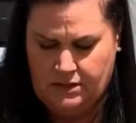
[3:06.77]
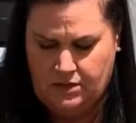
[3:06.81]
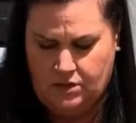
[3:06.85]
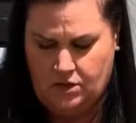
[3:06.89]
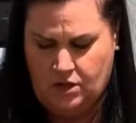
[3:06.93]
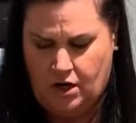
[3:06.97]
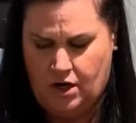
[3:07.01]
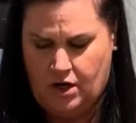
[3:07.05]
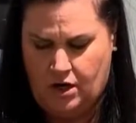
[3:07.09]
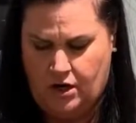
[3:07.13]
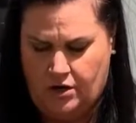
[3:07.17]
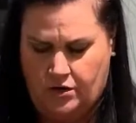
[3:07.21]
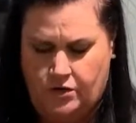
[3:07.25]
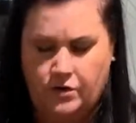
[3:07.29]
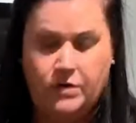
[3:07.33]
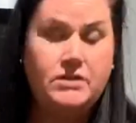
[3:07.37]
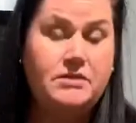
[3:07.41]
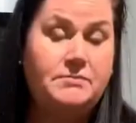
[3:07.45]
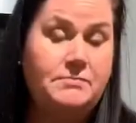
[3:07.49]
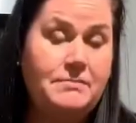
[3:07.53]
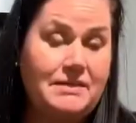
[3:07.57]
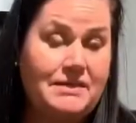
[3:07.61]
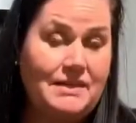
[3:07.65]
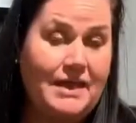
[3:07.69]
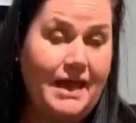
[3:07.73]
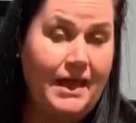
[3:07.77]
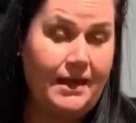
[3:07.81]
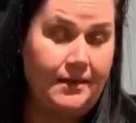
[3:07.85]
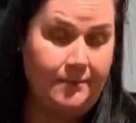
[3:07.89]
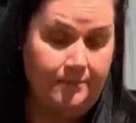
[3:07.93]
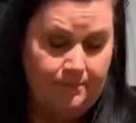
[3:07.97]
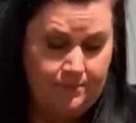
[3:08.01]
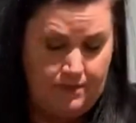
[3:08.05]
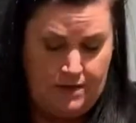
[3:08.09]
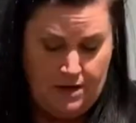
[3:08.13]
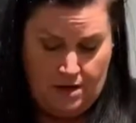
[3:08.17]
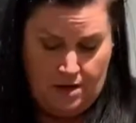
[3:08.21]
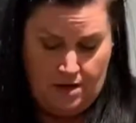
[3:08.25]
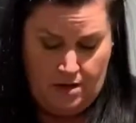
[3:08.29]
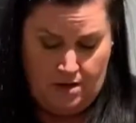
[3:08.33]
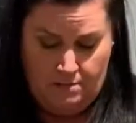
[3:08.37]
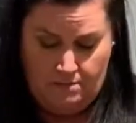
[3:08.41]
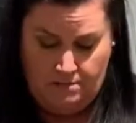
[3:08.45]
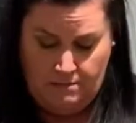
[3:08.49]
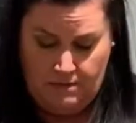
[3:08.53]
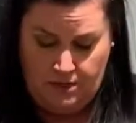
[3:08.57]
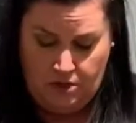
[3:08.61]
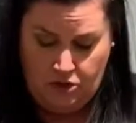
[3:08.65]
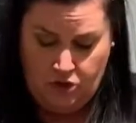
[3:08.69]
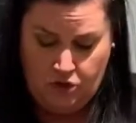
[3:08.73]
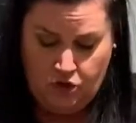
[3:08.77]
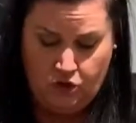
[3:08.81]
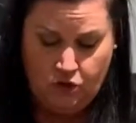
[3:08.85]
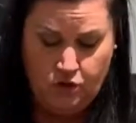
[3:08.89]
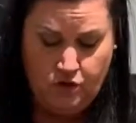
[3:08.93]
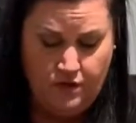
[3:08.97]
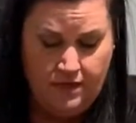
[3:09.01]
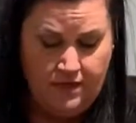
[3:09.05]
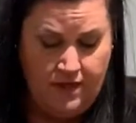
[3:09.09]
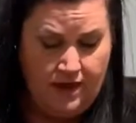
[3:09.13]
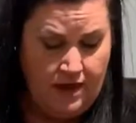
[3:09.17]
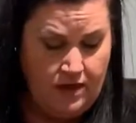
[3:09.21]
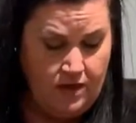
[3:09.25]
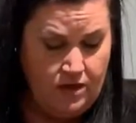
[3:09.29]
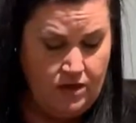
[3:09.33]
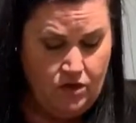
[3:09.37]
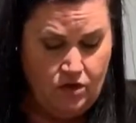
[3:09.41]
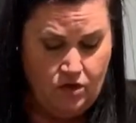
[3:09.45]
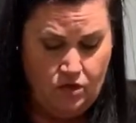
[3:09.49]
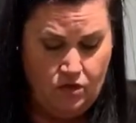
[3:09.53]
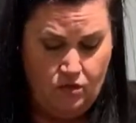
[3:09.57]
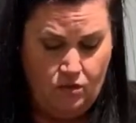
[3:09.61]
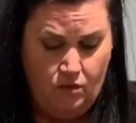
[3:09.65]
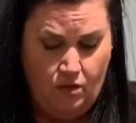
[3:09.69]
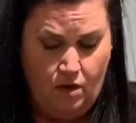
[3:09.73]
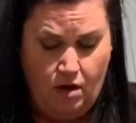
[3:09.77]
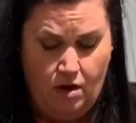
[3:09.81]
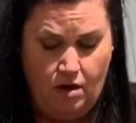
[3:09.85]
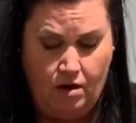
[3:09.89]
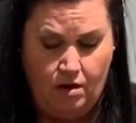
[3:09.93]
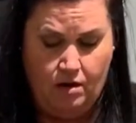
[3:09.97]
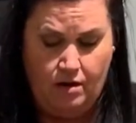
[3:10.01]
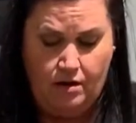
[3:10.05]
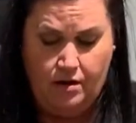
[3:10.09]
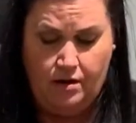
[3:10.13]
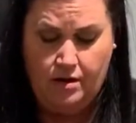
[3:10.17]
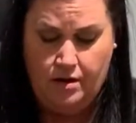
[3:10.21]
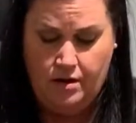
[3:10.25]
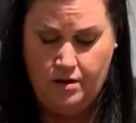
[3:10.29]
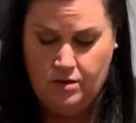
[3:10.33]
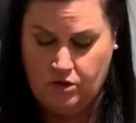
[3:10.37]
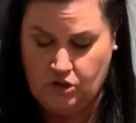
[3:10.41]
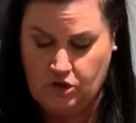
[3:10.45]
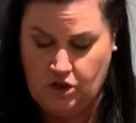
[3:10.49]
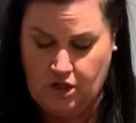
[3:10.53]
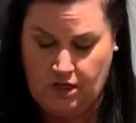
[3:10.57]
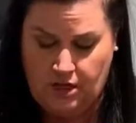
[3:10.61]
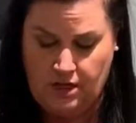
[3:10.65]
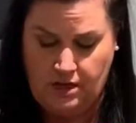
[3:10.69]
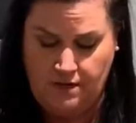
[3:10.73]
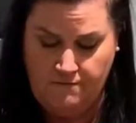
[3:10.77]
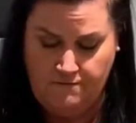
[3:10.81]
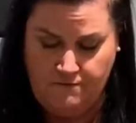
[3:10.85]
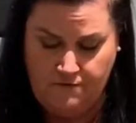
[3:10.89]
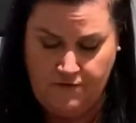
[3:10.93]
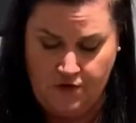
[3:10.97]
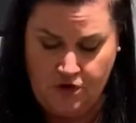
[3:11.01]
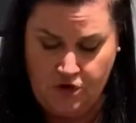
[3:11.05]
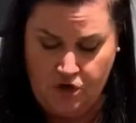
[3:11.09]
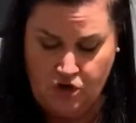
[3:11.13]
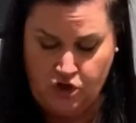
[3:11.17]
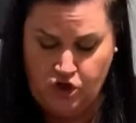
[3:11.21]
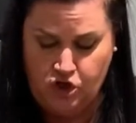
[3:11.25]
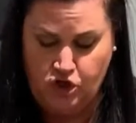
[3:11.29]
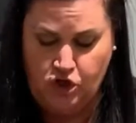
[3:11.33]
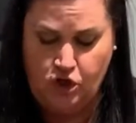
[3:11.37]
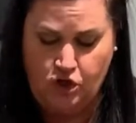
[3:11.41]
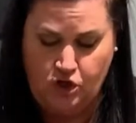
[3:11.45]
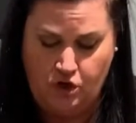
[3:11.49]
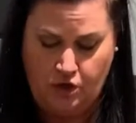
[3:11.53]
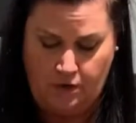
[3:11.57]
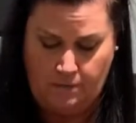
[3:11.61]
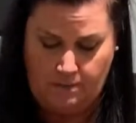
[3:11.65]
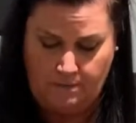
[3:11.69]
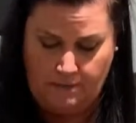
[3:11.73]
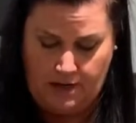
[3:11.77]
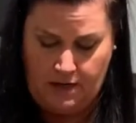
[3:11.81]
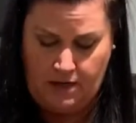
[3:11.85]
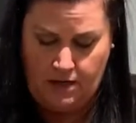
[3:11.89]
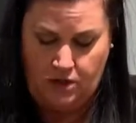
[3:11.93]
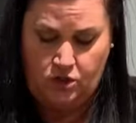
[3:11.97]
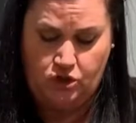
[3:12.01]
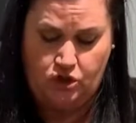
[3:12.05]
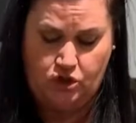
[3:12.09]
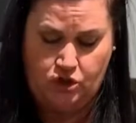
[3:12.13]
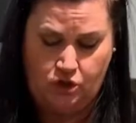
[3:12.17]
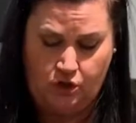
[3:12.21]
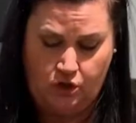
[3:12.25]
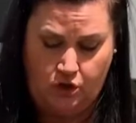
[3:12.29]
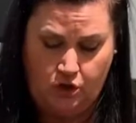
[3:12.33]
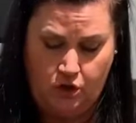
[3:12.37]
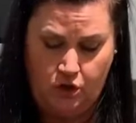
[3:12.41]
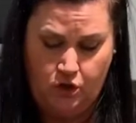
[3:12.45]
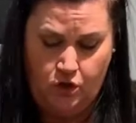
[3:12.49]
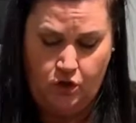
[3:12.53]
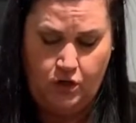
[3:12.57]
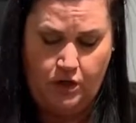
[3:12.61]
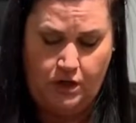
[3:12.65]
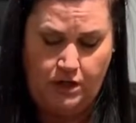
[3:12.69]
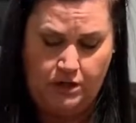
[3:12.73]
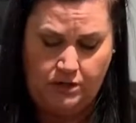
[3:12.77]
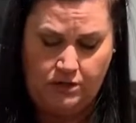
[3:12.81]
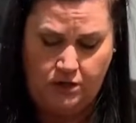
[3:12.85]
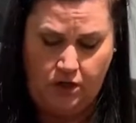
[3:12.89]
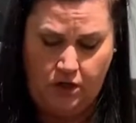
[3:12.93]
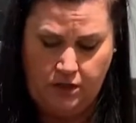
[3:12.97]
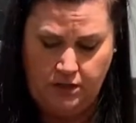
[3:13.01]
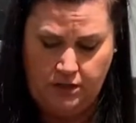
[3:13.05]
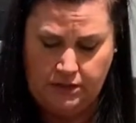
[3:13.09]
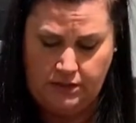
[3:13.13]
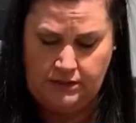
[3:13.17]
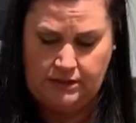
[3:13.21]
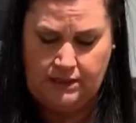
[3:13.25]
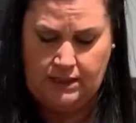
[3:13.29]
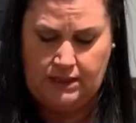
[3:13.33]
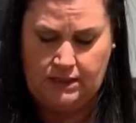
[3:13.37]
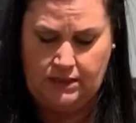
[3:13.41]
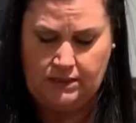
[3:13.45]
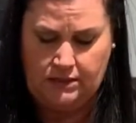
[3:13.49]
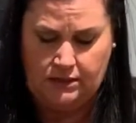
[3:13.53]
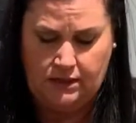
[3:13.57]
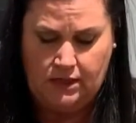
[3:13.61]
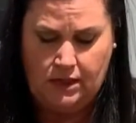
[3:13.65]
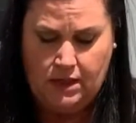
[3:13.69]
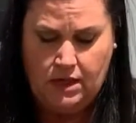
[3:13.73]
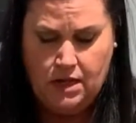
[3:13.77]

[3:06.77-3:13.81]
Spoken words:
our Christmas ham. Make sure that you are checking for your sugar because sugar creates heart disease.